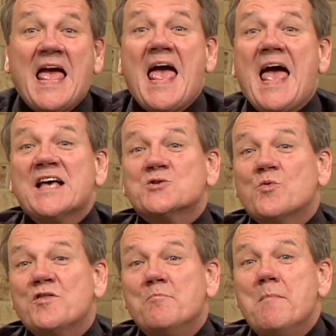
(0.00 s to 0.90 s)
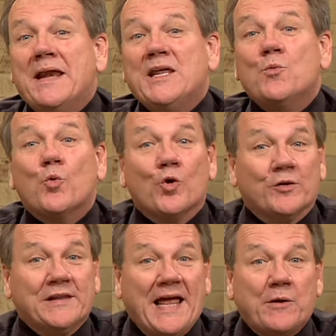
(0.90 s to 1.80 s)
As with many
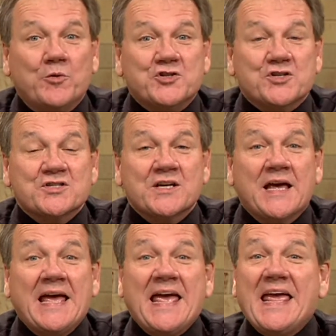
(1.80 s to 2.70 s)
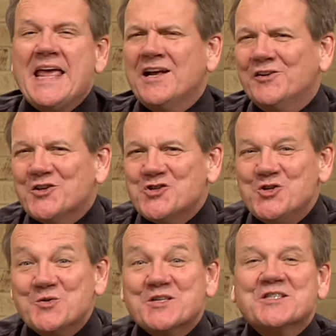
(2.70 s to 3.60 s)
world languages, English
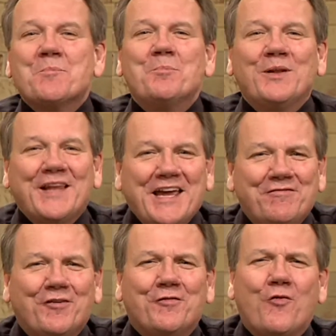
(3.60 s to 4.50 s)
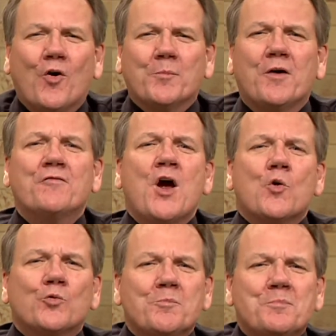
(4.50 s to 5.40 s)
uses a playful form of
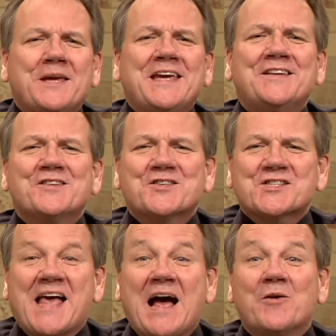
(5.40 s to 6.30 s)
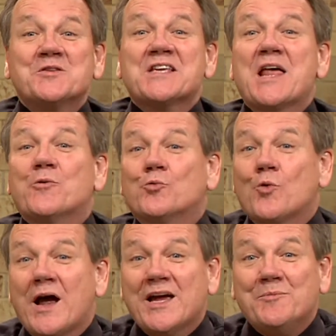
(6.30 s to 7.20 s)
repeated sounds and
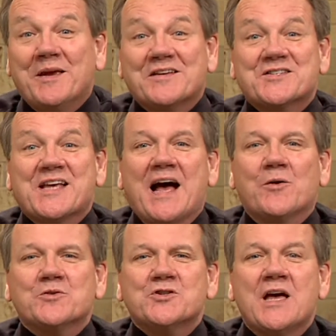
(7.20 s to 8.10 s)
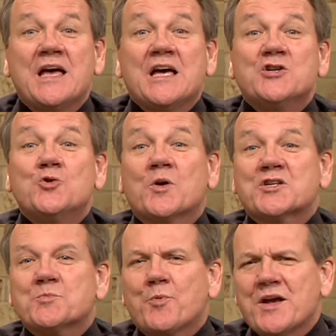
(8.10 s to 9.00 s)
rhyming sounds to
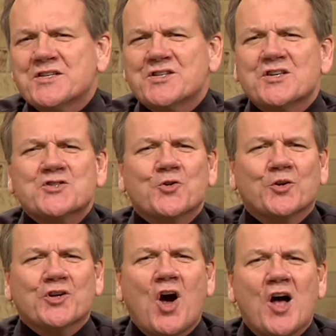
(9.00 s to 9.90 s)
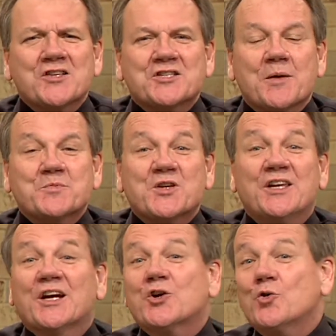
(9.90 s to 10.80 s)
express certain concepts in
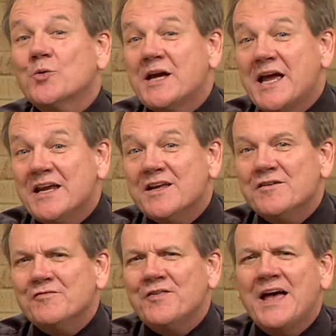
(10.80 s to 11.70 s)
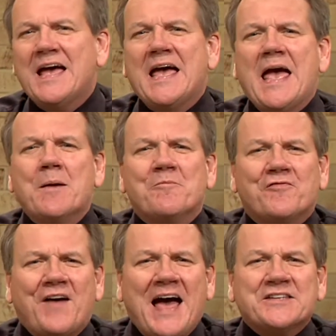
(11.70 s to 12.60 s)
a creative,
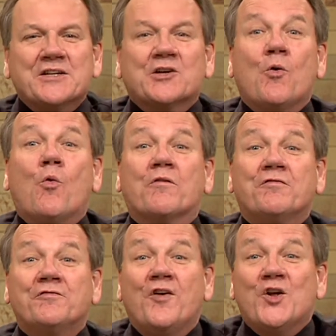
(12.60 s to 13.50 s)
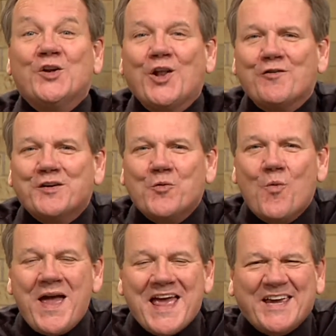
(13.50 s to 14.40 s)
emphatic, or fun-loving
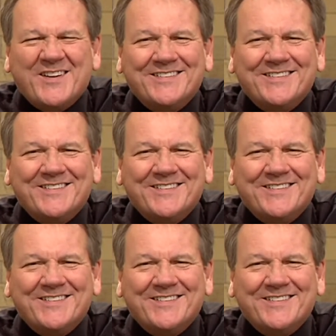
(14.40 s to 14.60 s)
way.